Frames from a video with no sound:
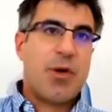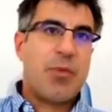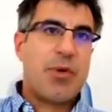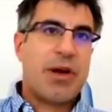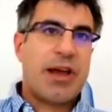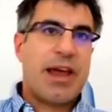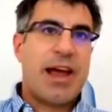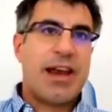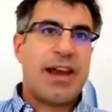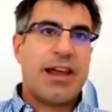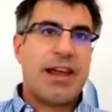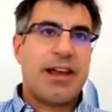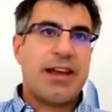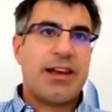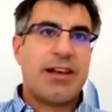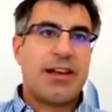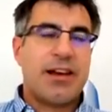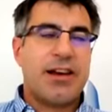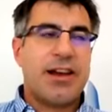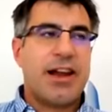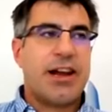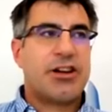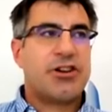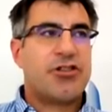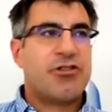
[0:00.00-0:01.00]
and we were
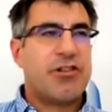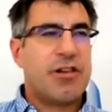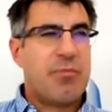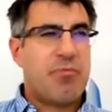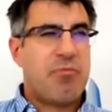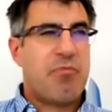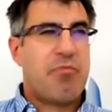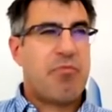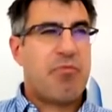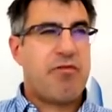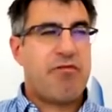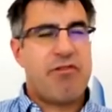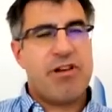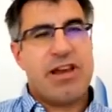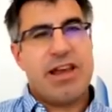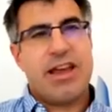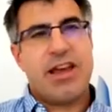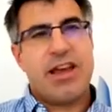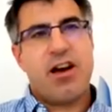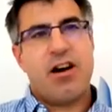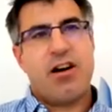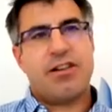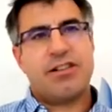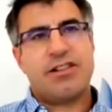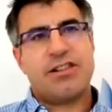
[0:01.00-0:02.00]
getting literally
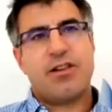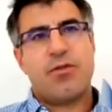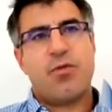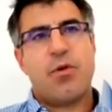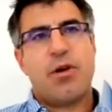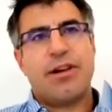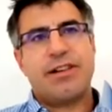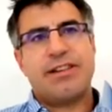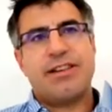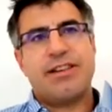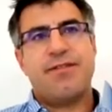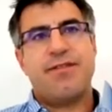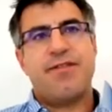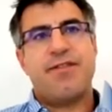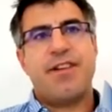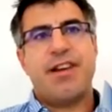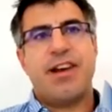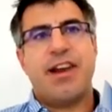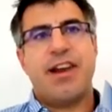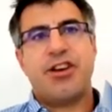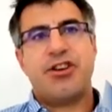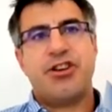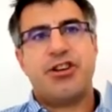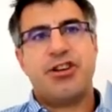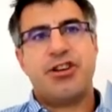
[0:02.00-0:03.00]
precast
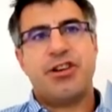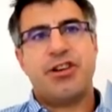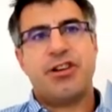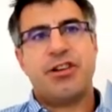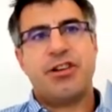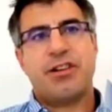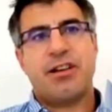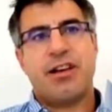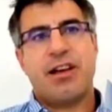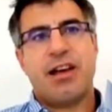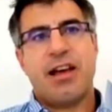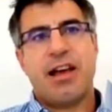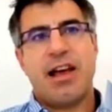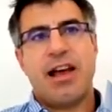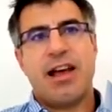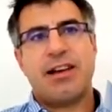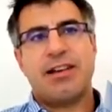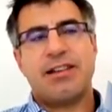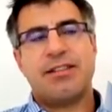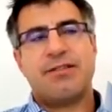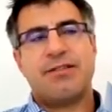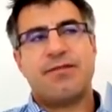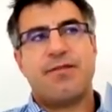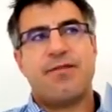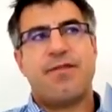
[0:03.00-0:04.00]
quality finish
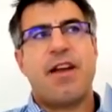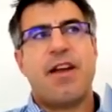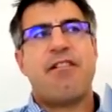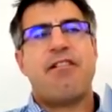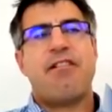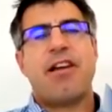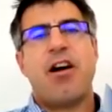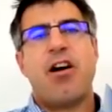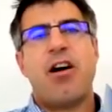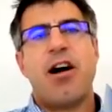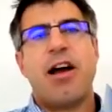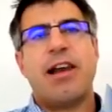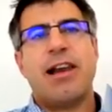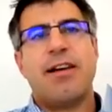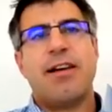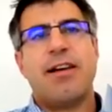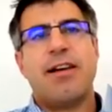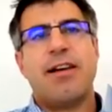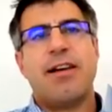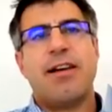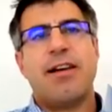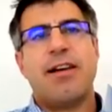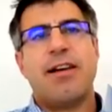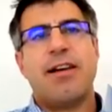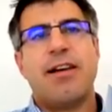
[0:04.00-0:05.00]
and very high
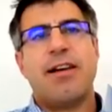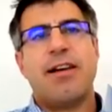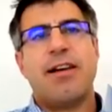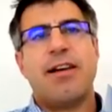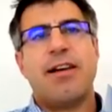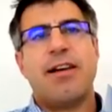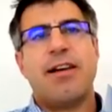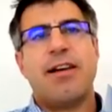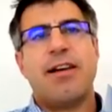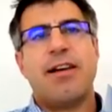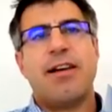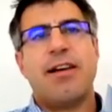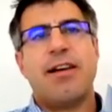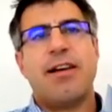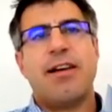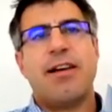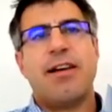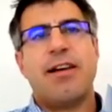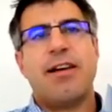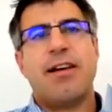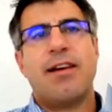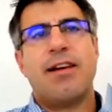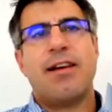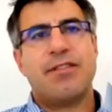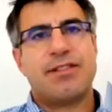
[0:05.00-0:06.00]

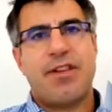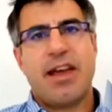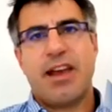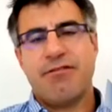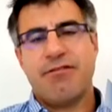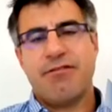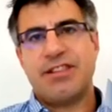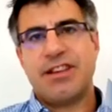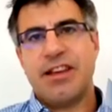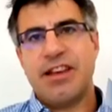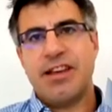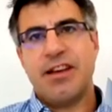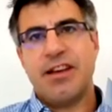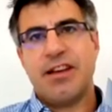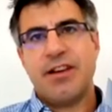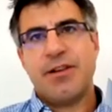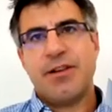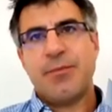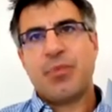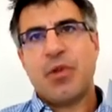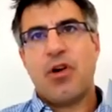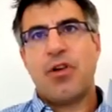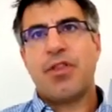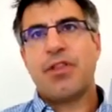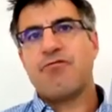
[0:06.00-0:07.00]
levels of
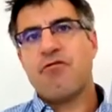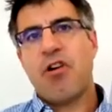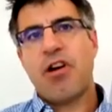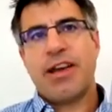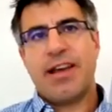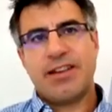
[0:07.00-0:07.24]
accuracy.